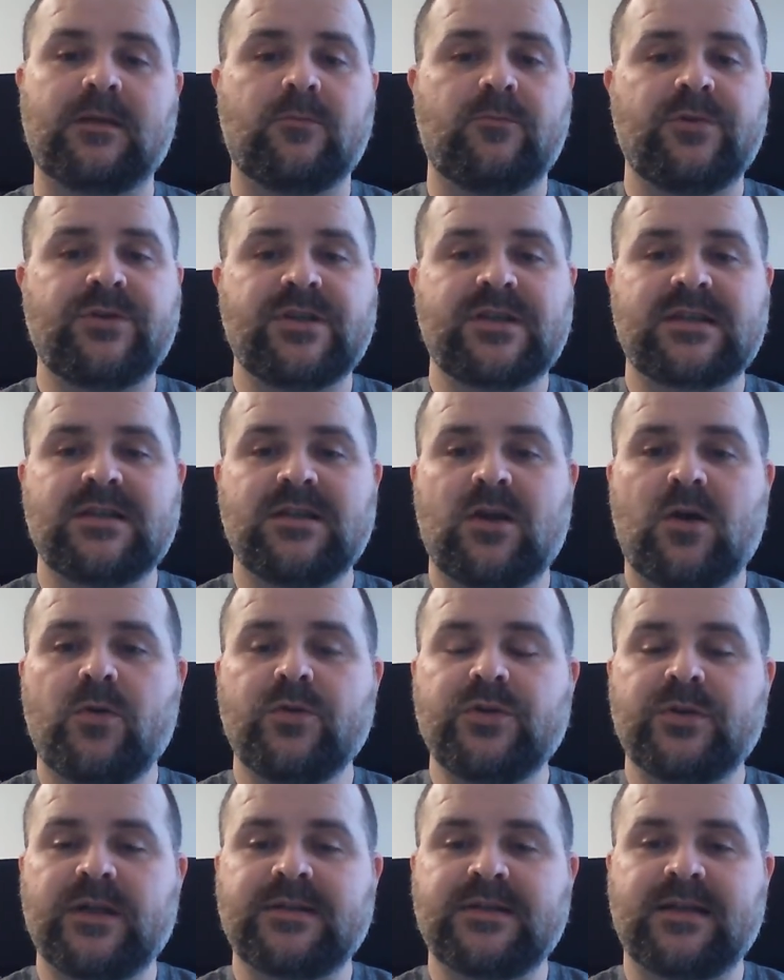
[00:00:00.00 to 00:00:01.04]
which is no
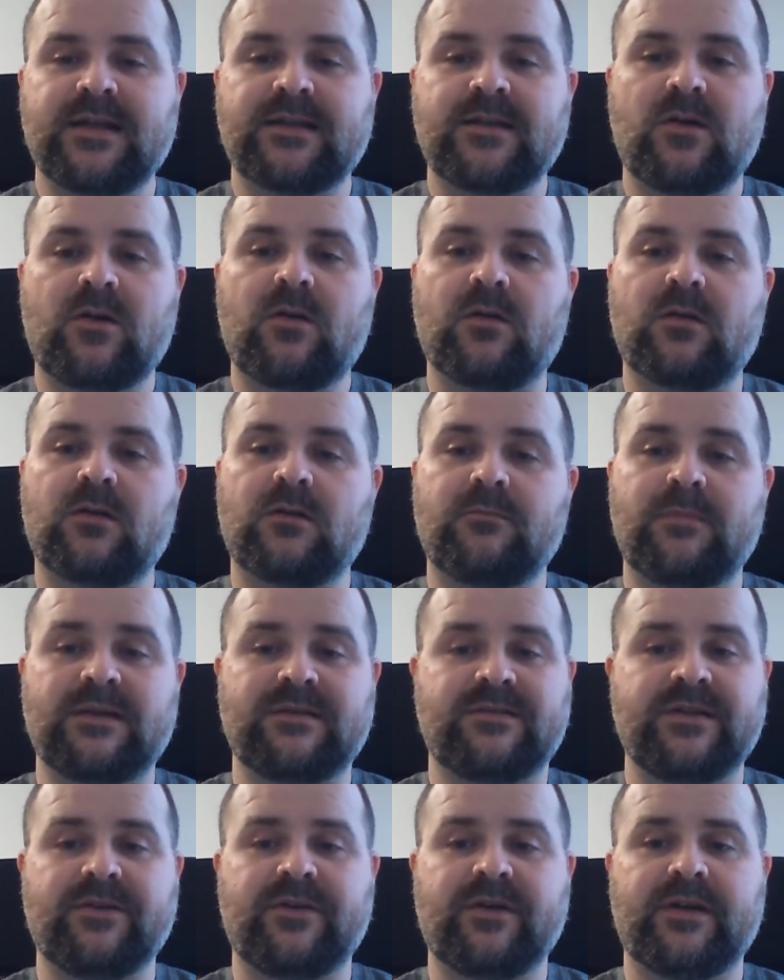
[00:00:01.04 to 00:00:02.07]
unity at all, but
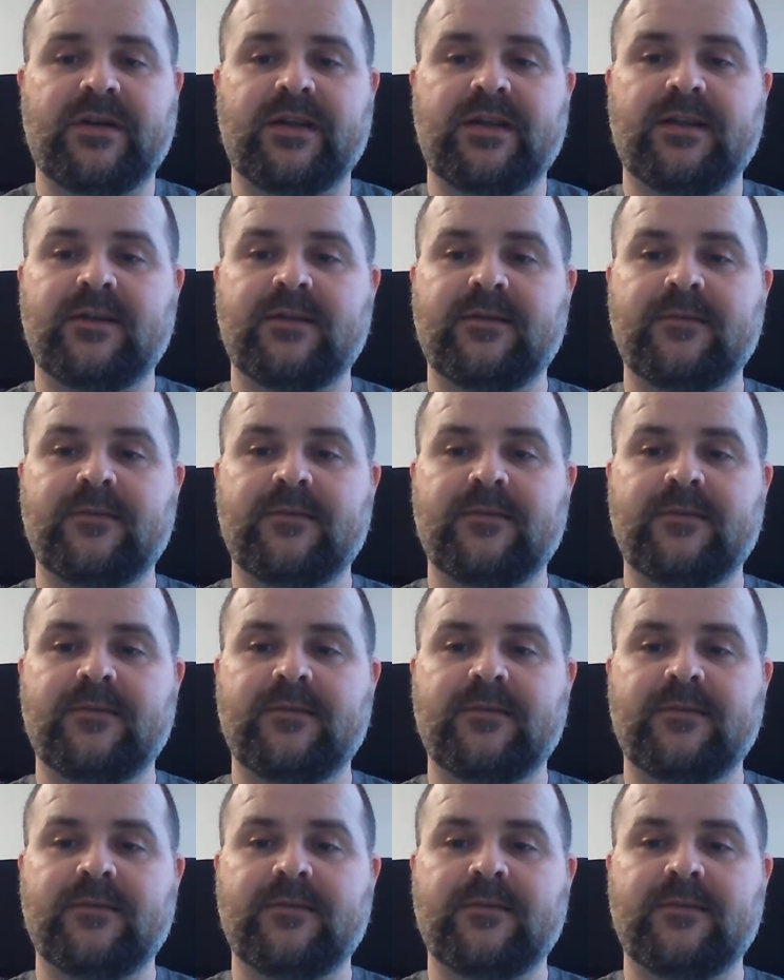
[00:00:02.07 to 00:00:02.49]
tyranny.